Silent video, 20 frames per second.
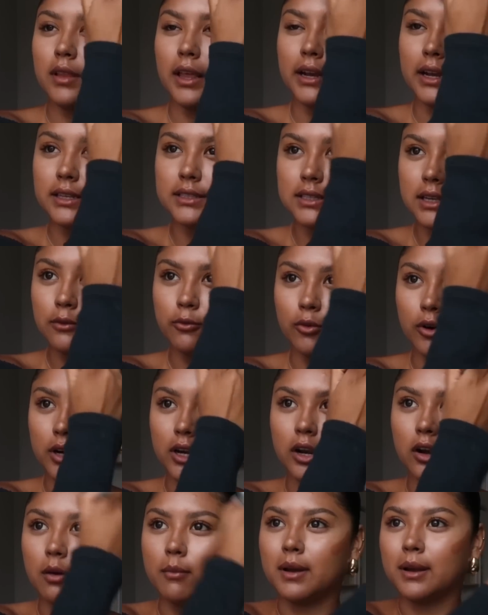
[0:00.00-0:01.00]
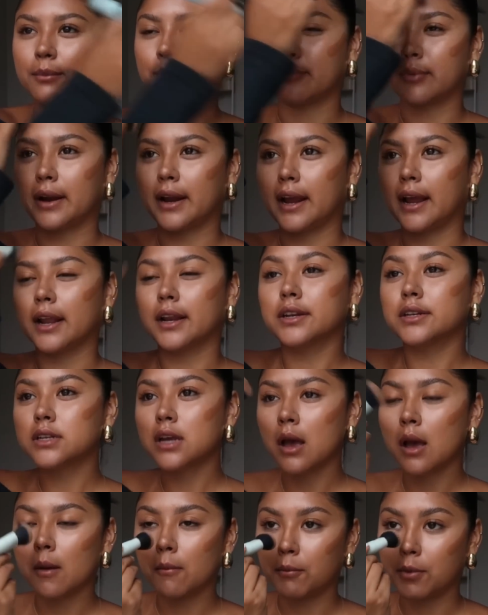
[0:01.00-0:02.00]
like I said, working on my brand,
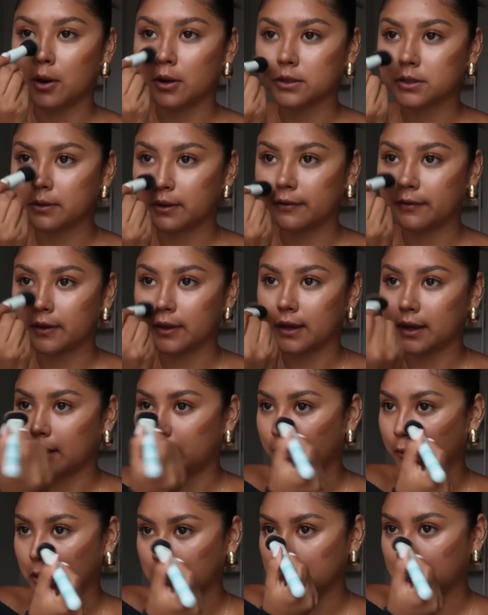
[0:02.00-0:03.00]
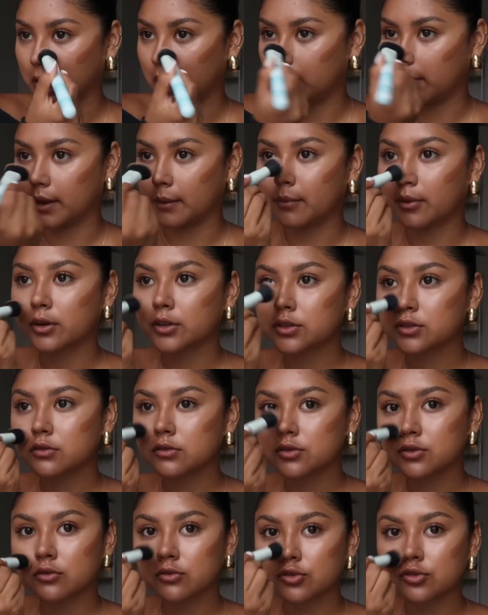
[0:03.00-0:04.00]
but also I feel like I'm working on my personal
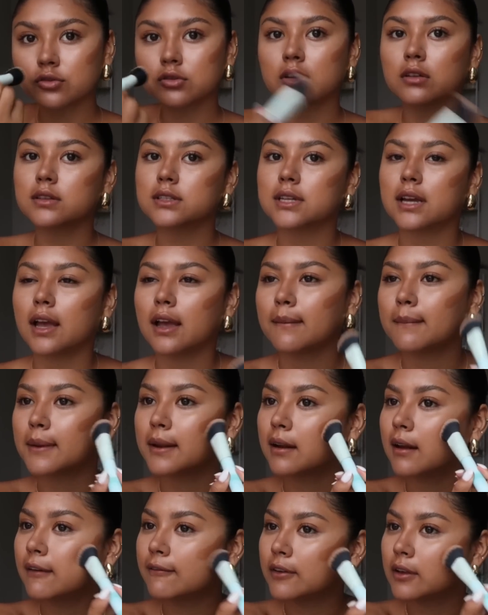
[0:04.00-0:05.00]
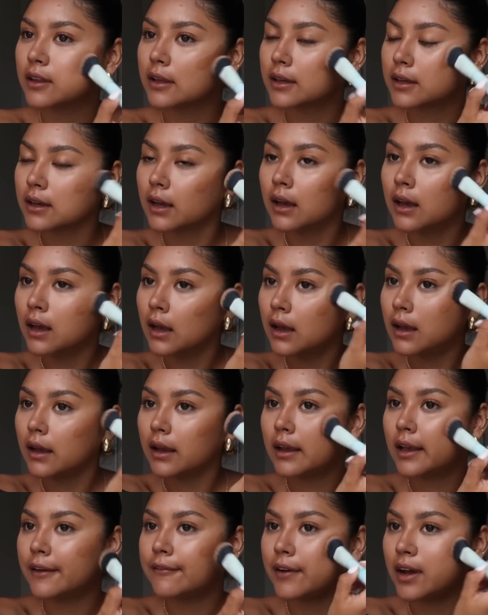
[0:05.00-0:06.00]
socials all the time, and I feel like
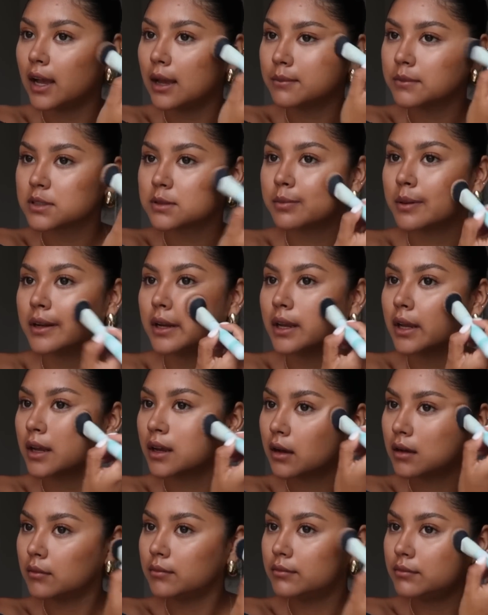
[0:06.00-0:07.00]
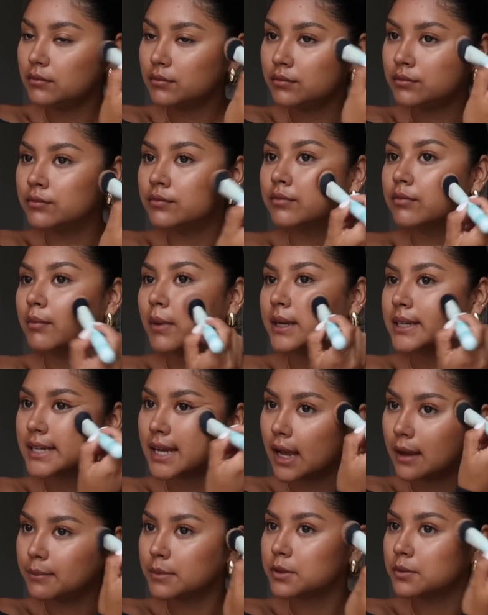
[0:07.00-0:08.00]
if I'm splitting my
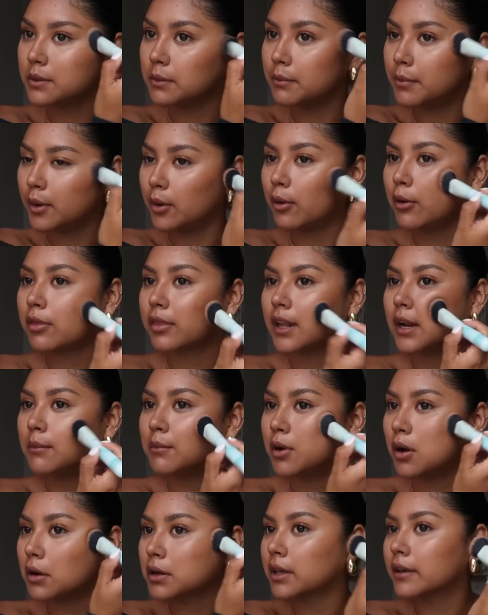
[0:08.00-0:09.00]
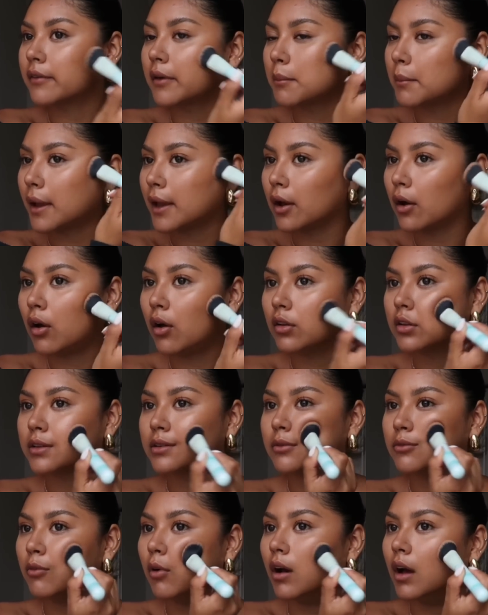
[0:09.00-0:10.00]
time between both and I'm not giving my all
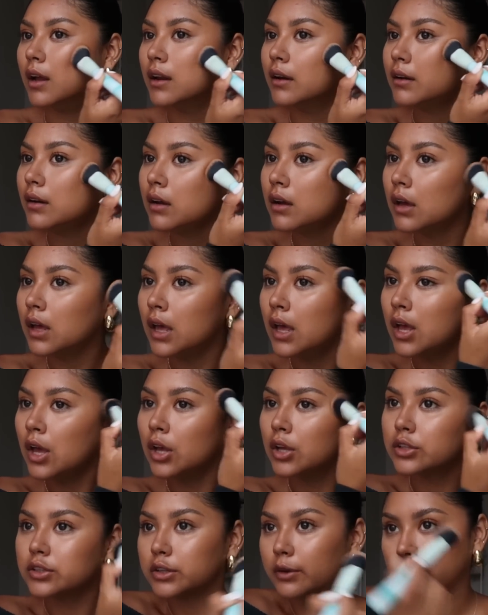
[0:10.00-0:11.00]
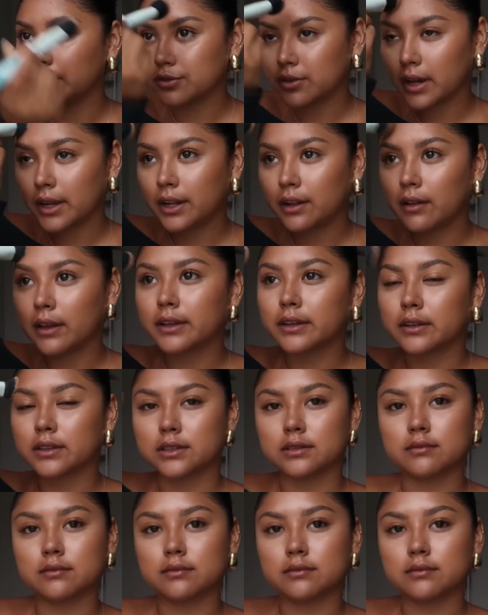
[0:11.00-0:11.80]
to one. So I try to like